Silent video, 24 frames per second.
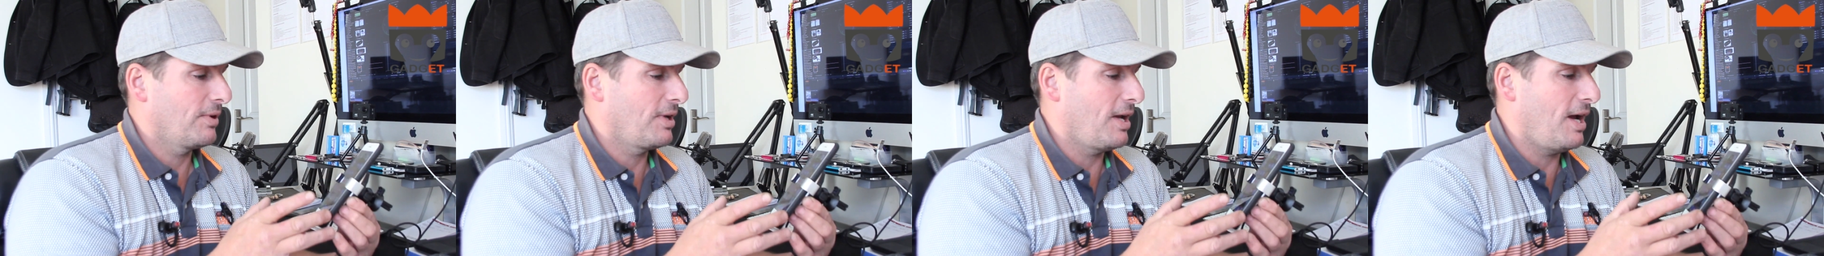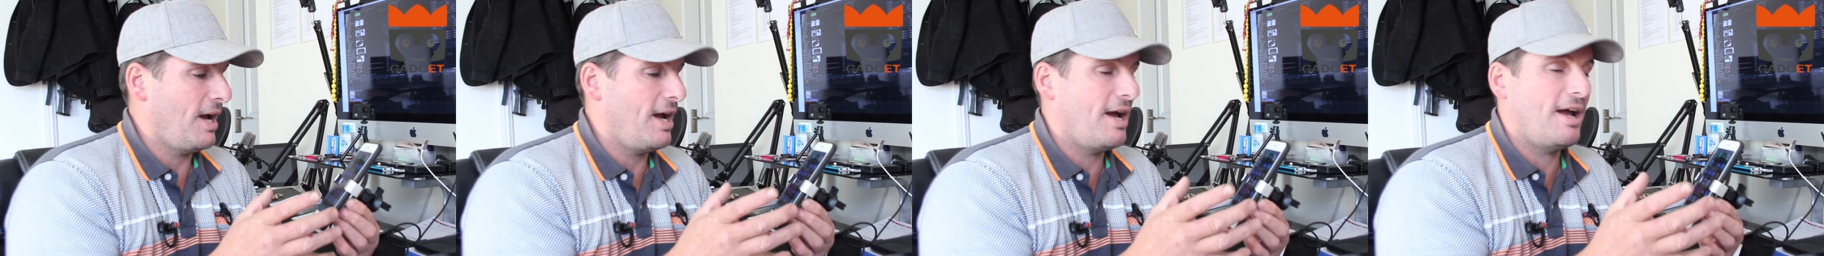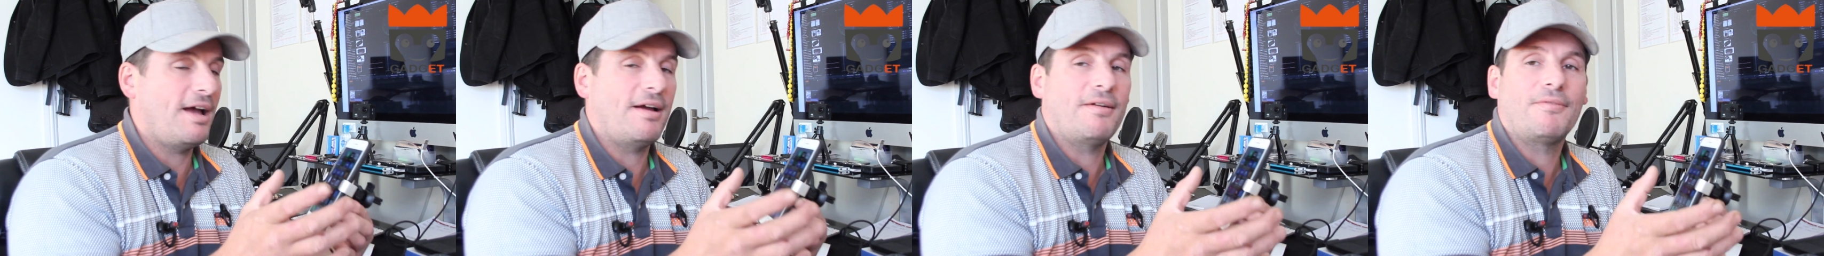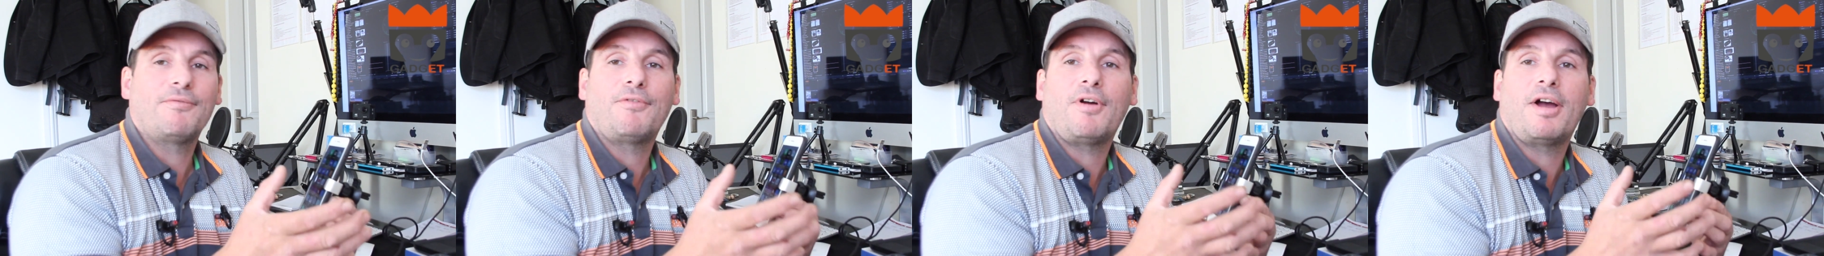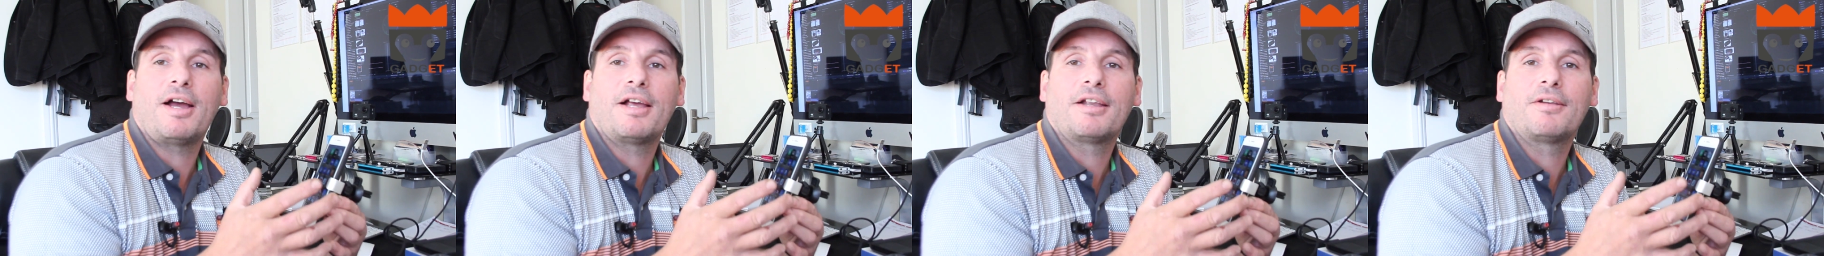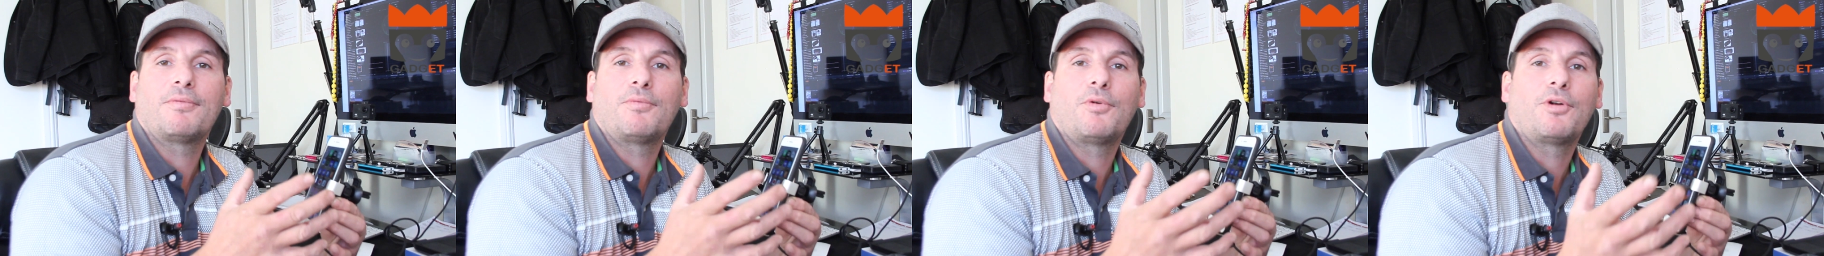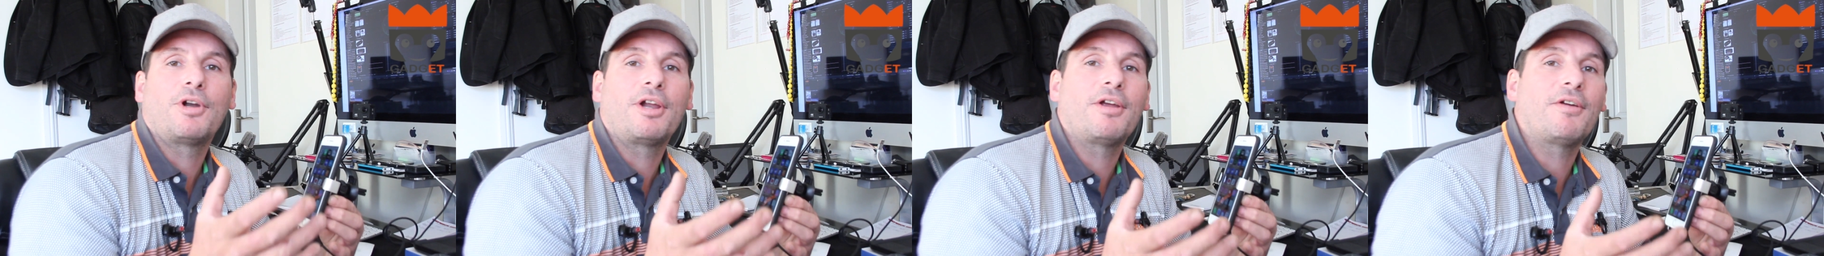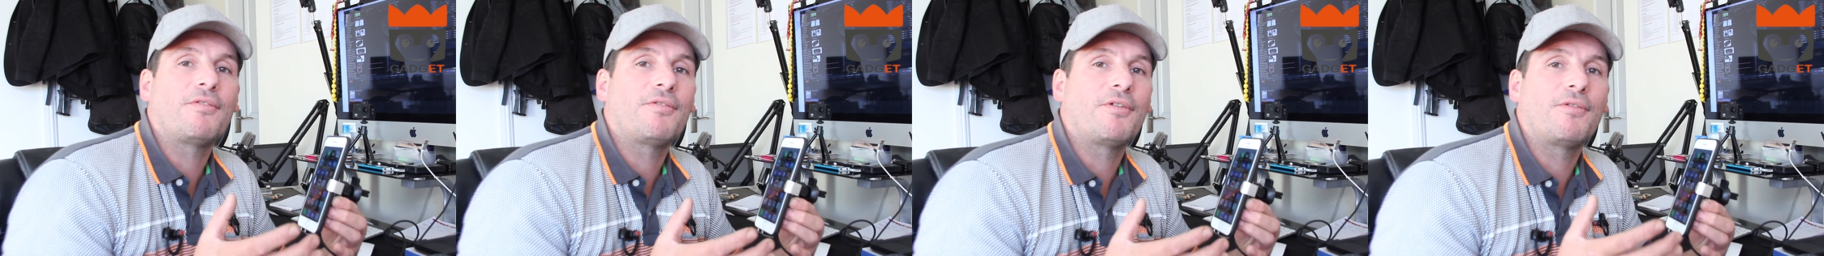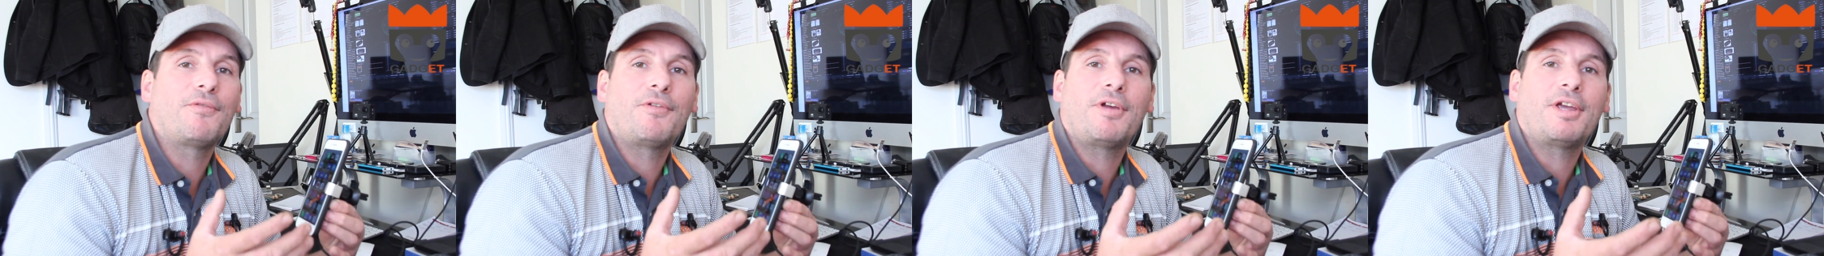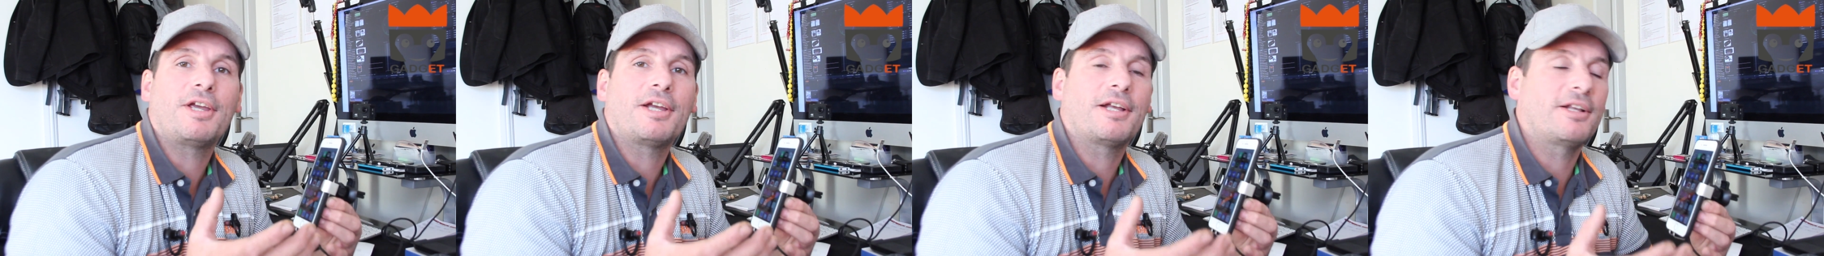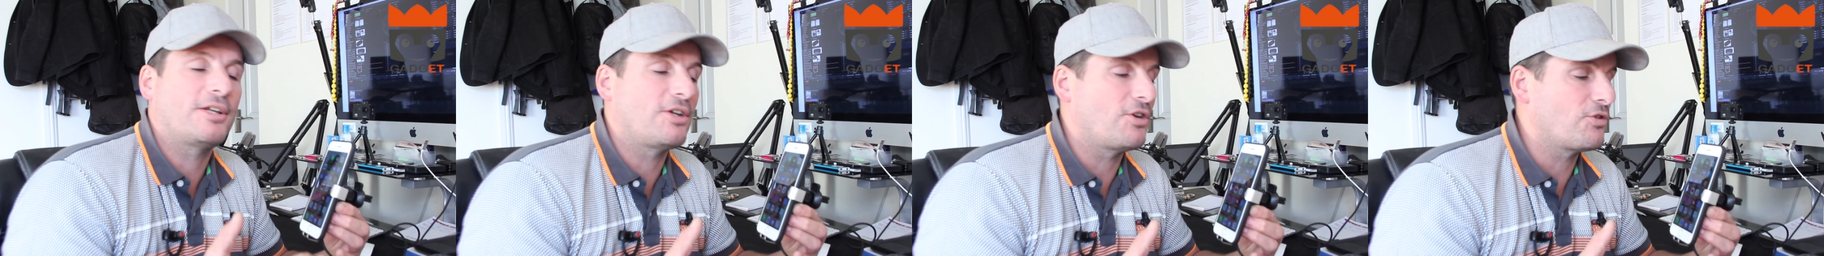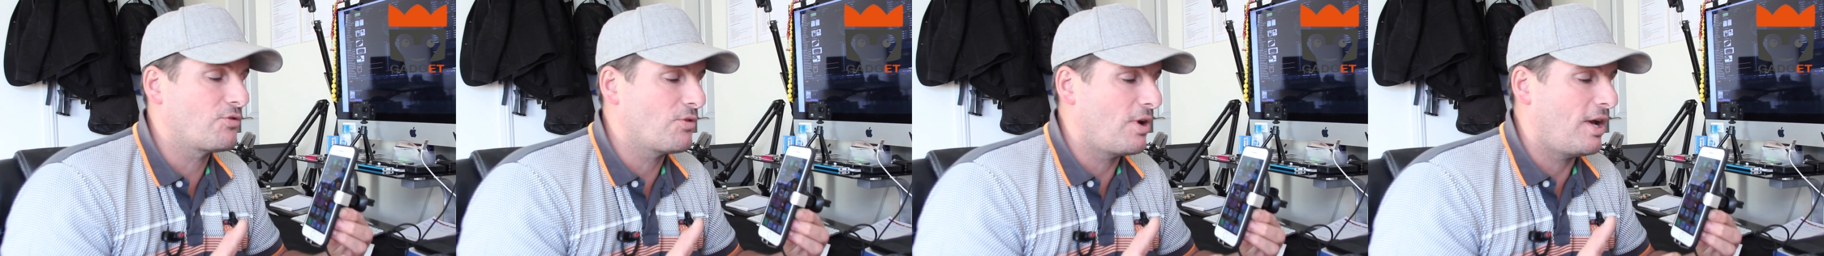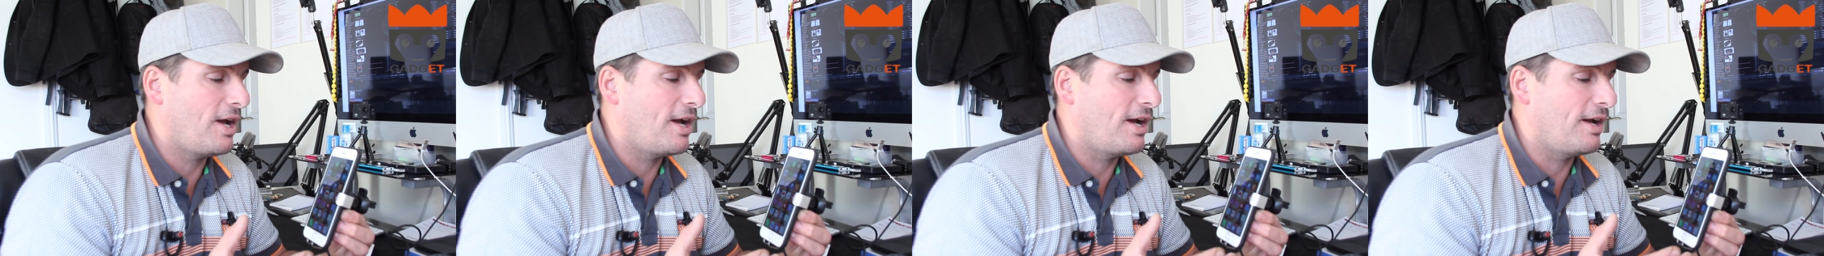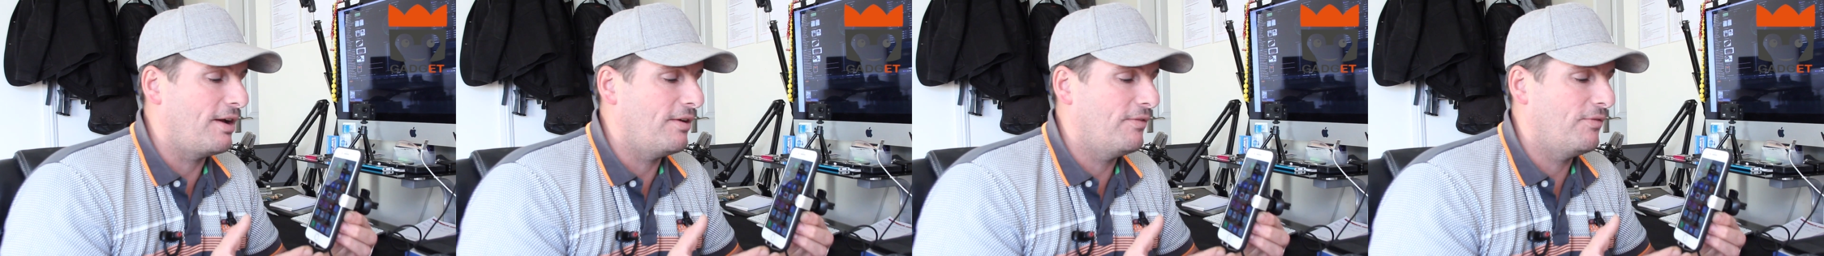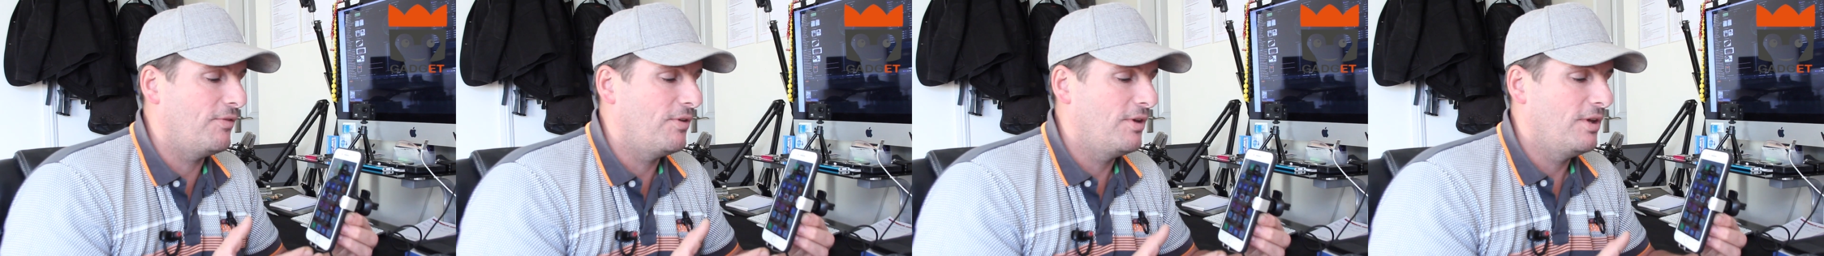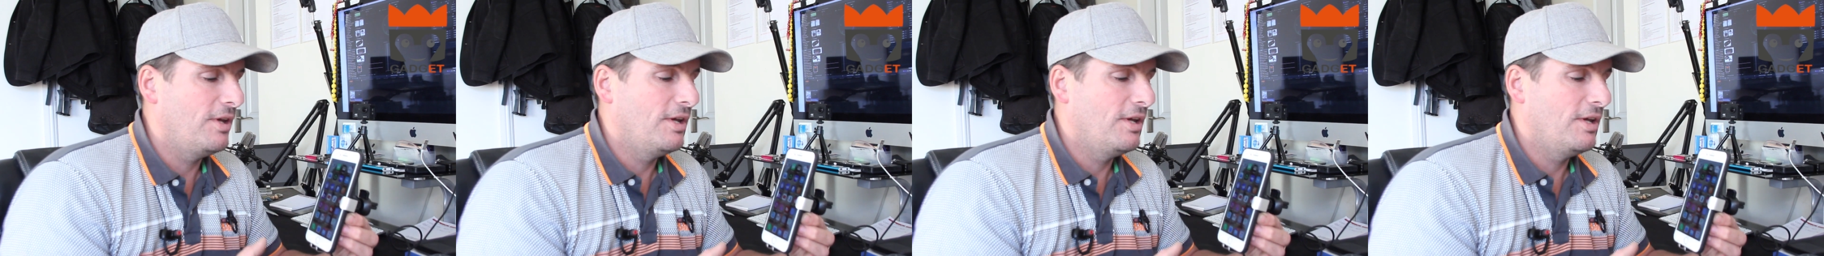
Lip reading: car, van, whatever vehicle you drive,